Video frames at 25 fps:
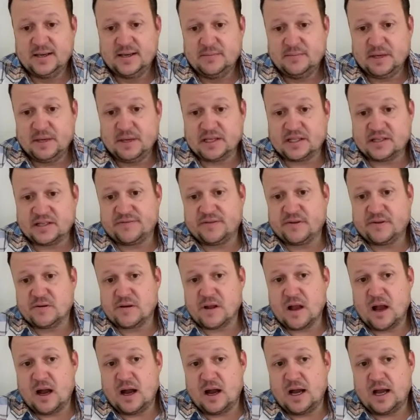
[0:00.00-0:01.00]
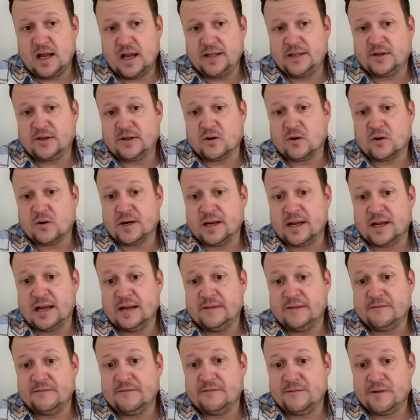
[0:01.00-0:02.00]
because if they're not, you're going to
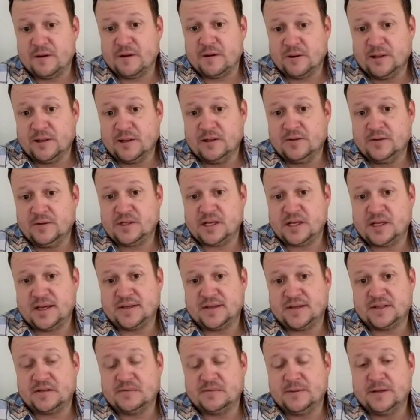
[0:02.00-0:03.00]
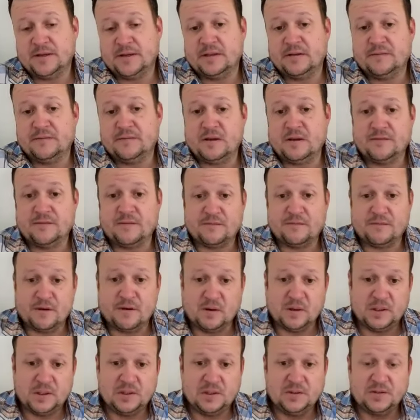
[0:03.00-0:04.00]
have a very loose estimate. And if you have a
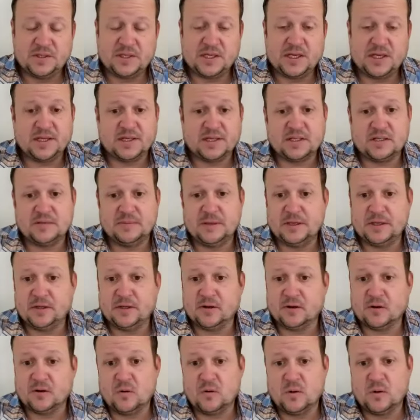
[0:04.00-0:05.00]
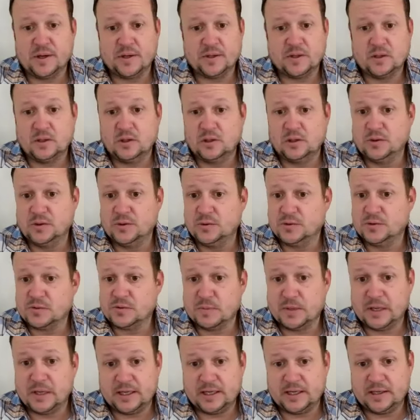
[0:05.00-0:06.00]
very loose estimate, you're going to lose
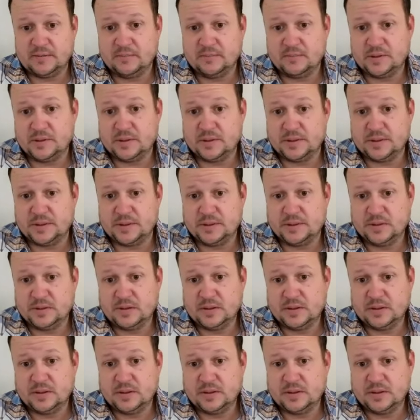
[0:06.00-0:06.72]
money in build.